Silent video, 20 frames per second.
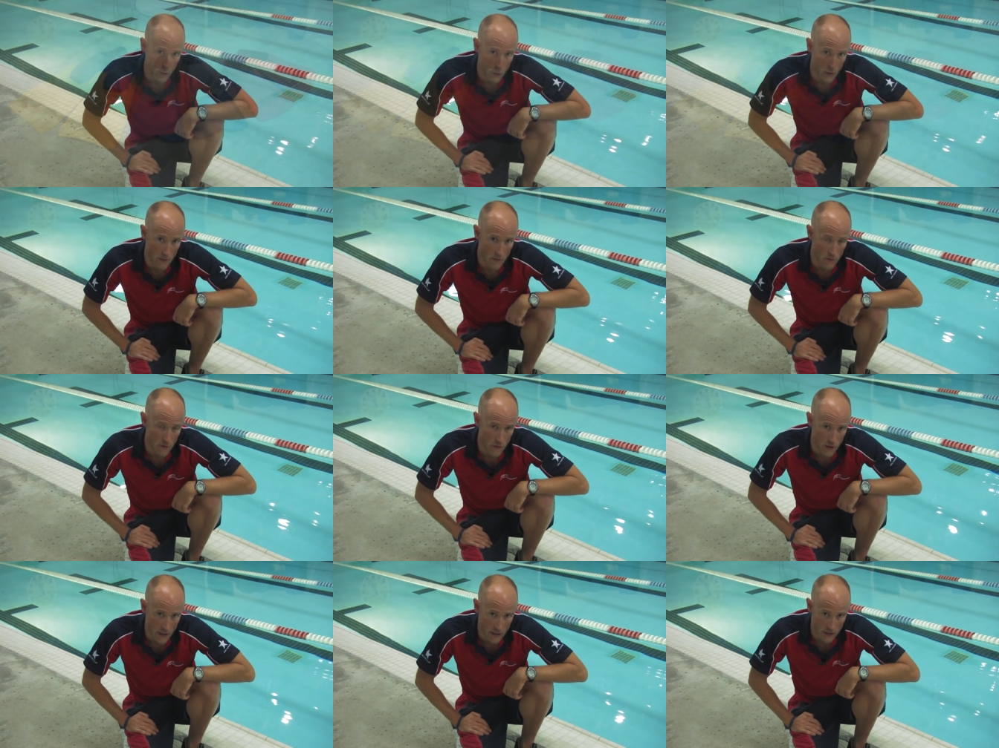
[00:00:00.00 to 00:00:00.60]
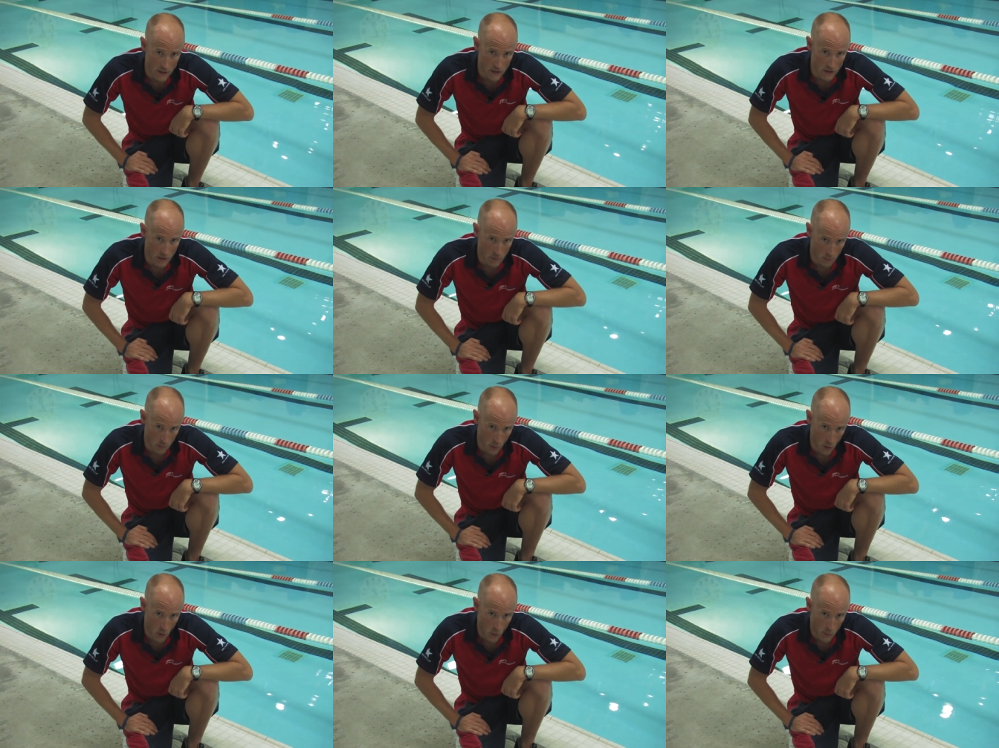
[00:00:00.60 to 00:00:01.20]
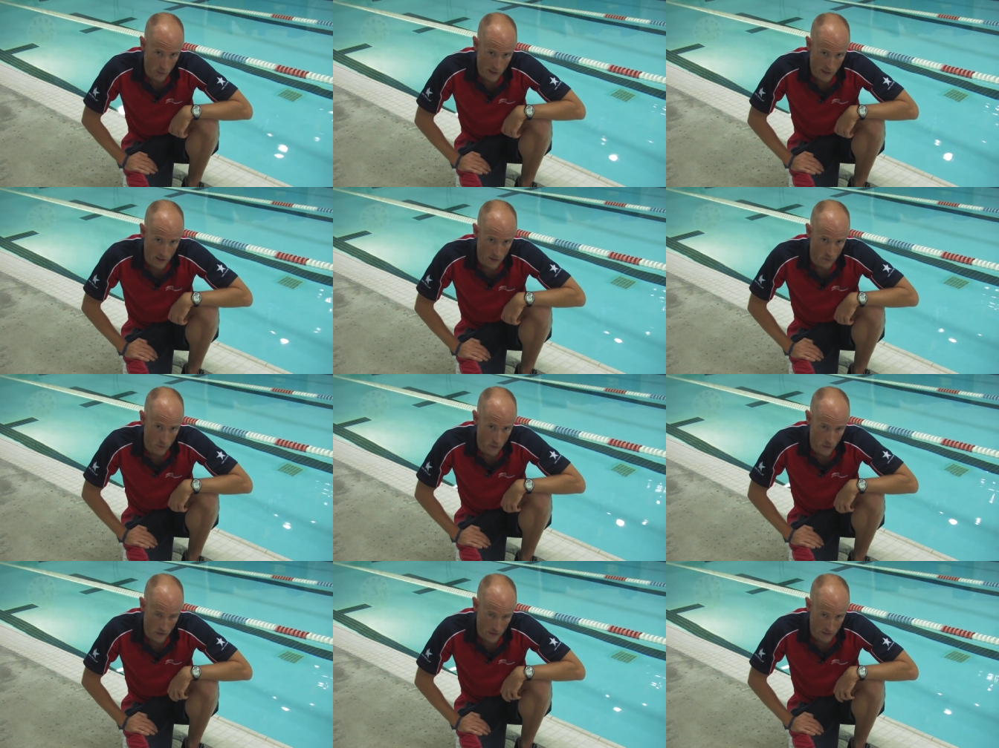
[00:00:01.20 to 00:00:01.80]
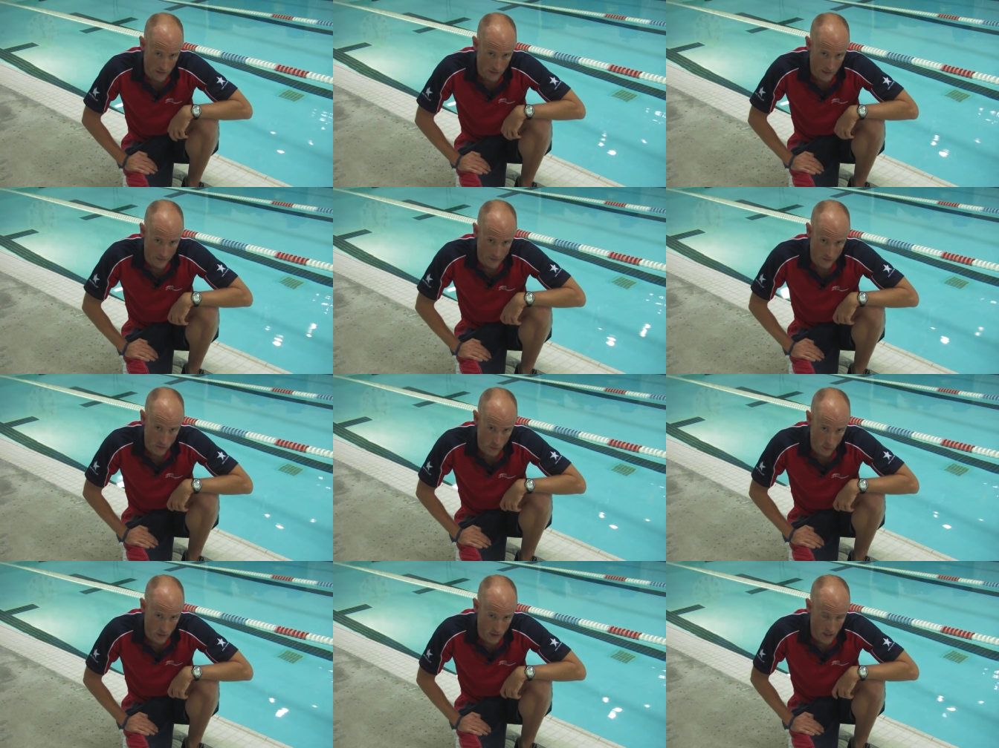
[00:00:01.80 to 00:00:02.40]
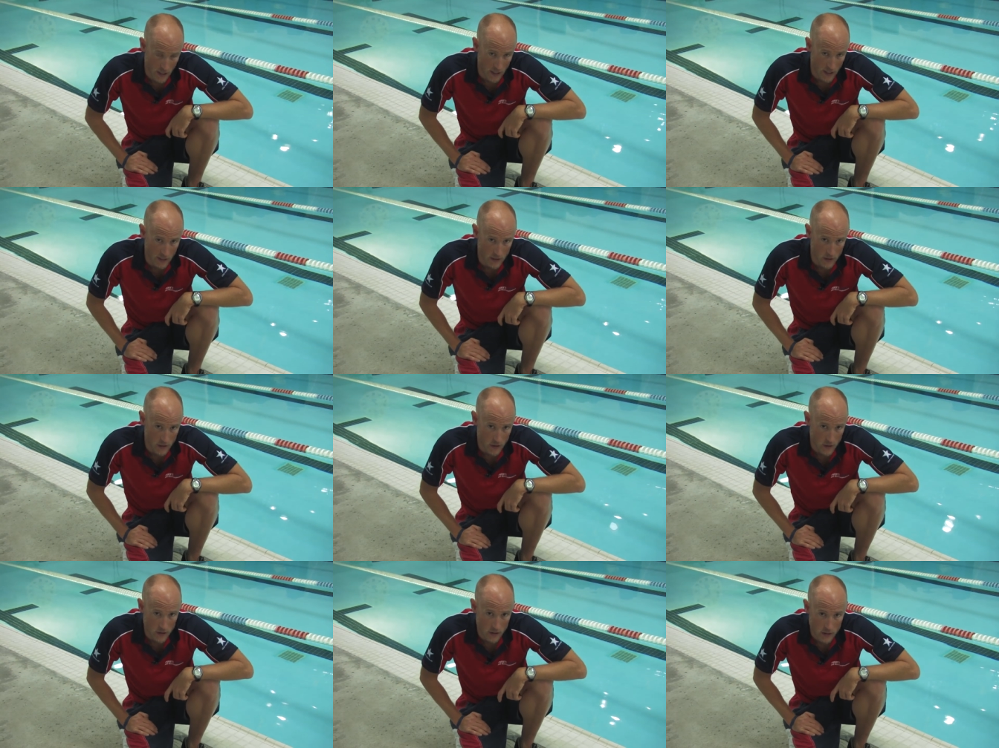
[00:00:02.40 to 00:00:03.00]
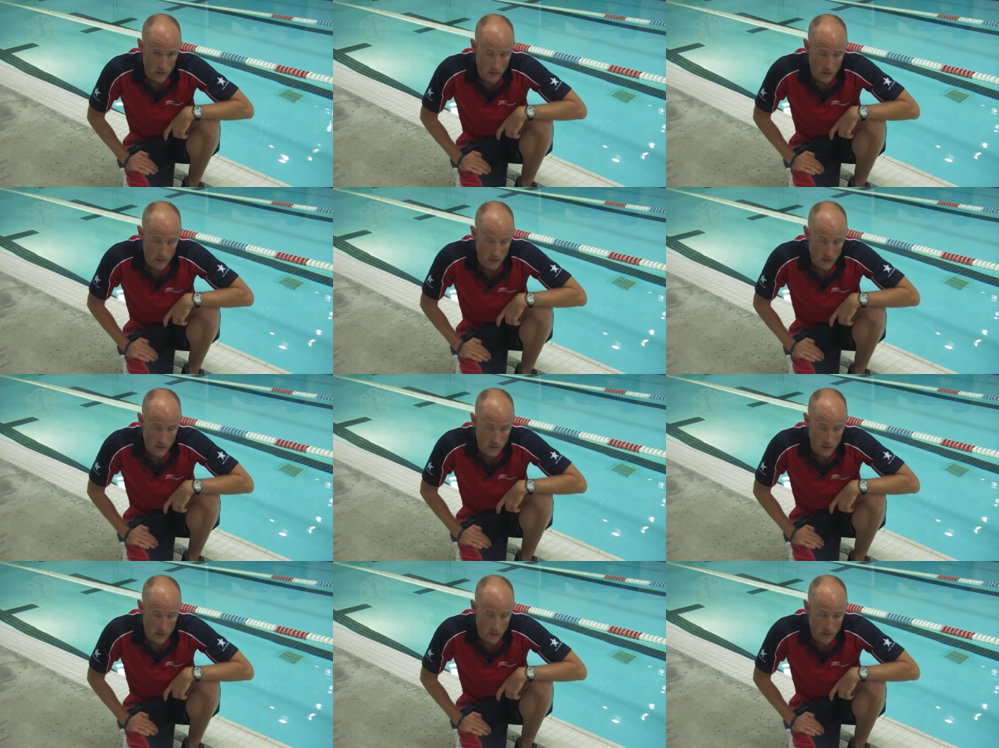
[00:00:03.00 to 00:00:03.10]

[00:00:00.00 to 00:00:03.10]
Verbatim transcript: swim fin is appropriate for this exercise.